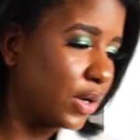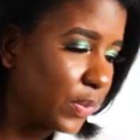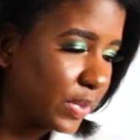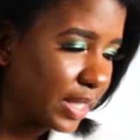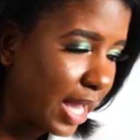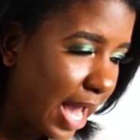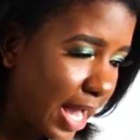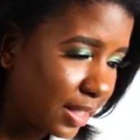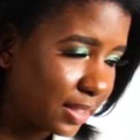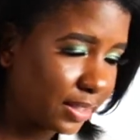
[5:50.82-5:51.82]

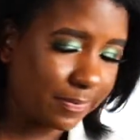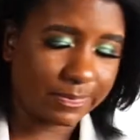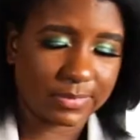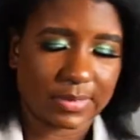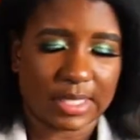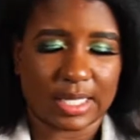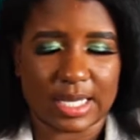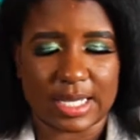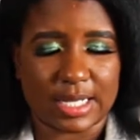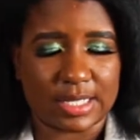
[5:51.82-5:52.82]
Okay.
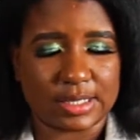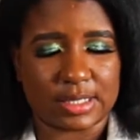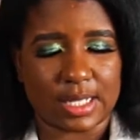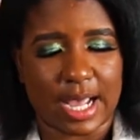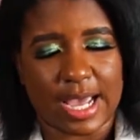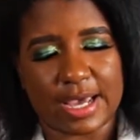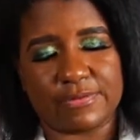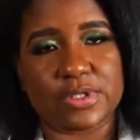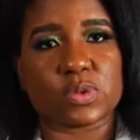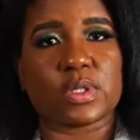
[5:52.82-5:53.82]
And I
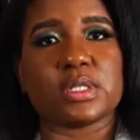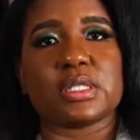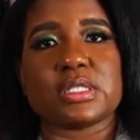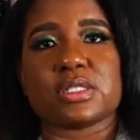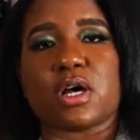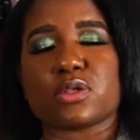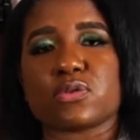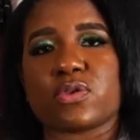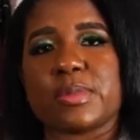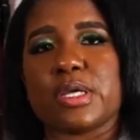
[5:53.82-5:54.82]
have this one. This is also
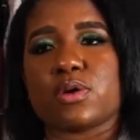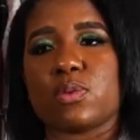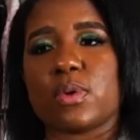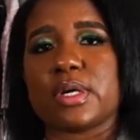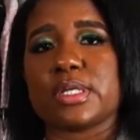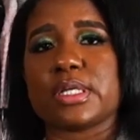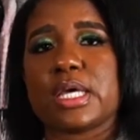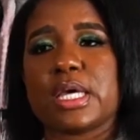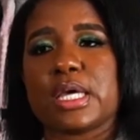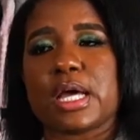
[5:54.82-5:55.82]
from Eco One.
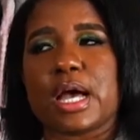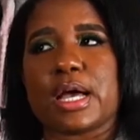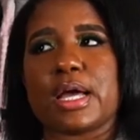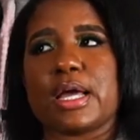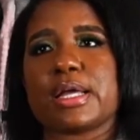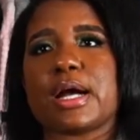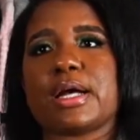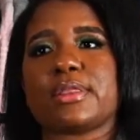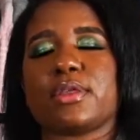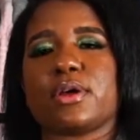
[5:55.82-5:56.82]
I
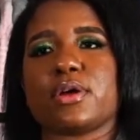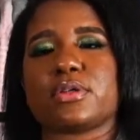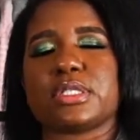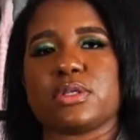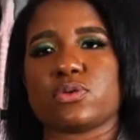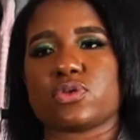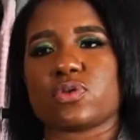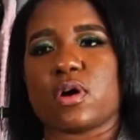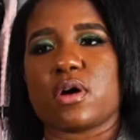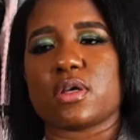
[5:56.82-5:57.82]
got their steel
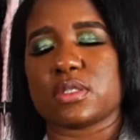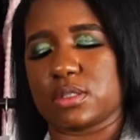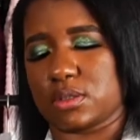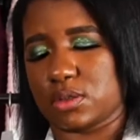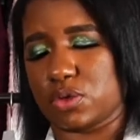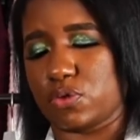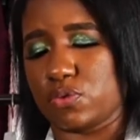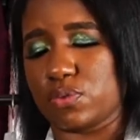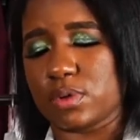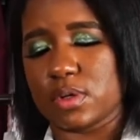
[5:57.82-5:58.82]
straws
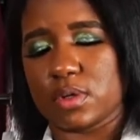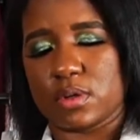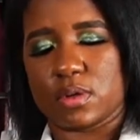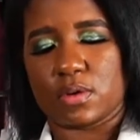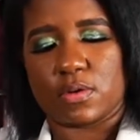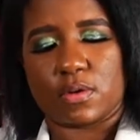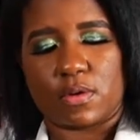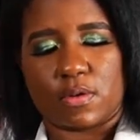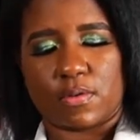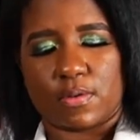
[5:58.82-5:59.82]
too.
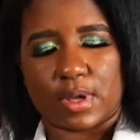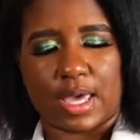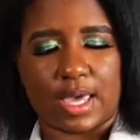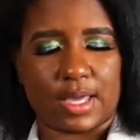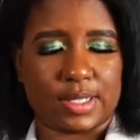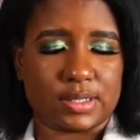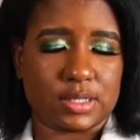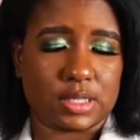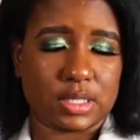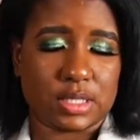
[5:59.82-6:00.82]

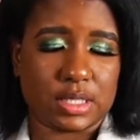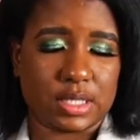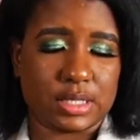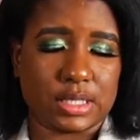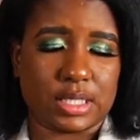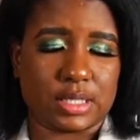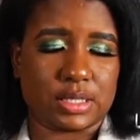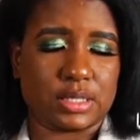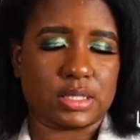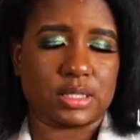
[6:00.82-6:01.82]
And this
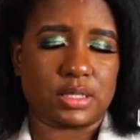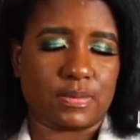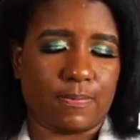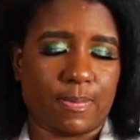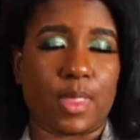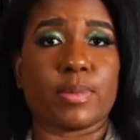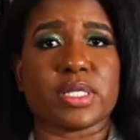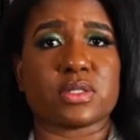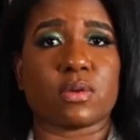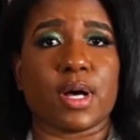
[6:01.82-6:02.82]
is the bento